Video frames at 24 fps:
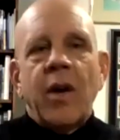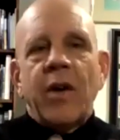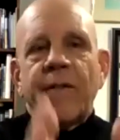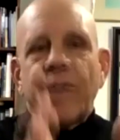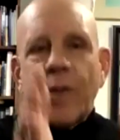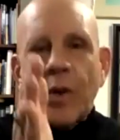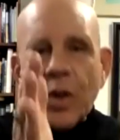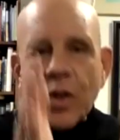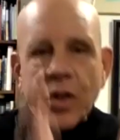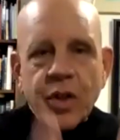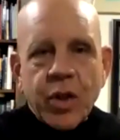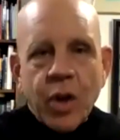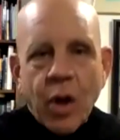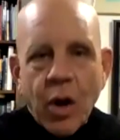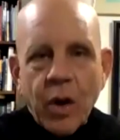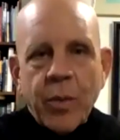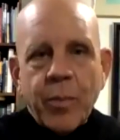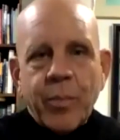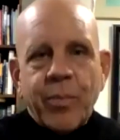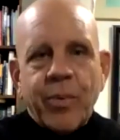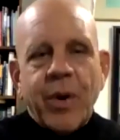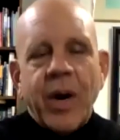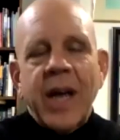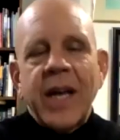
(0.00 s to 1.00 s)
for a certain
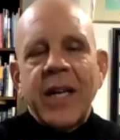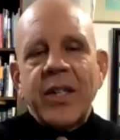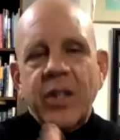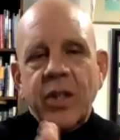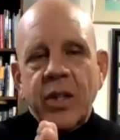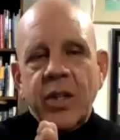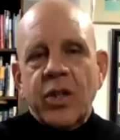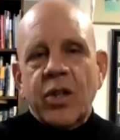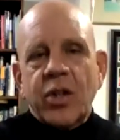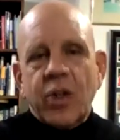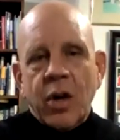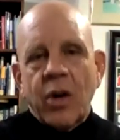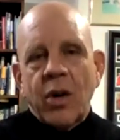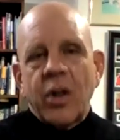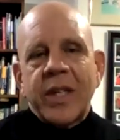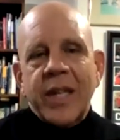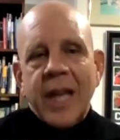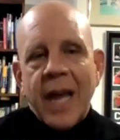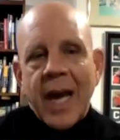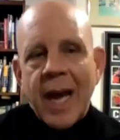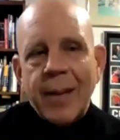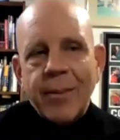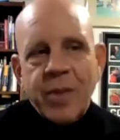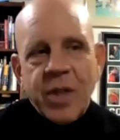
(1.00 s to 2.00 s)
price and a certain
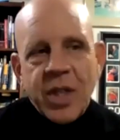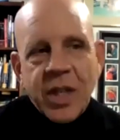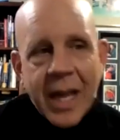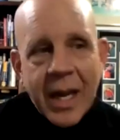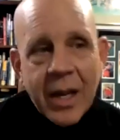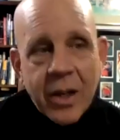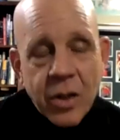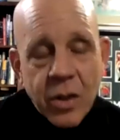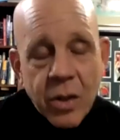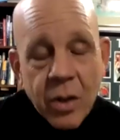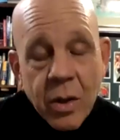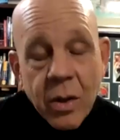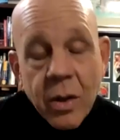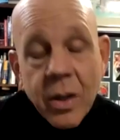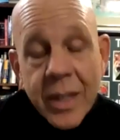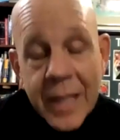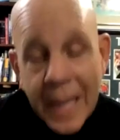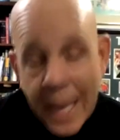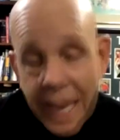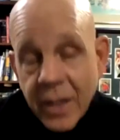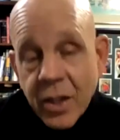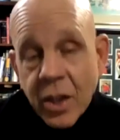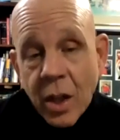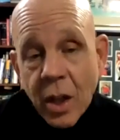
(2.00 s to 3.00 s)
time schedule
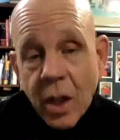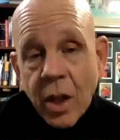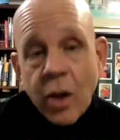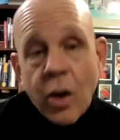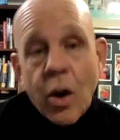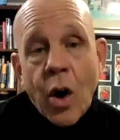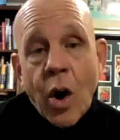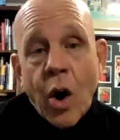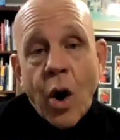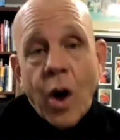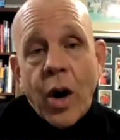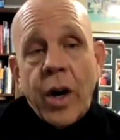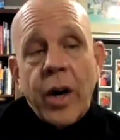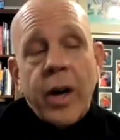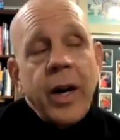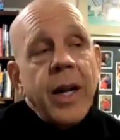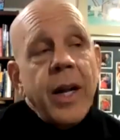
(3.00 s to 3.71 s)
takes a little art.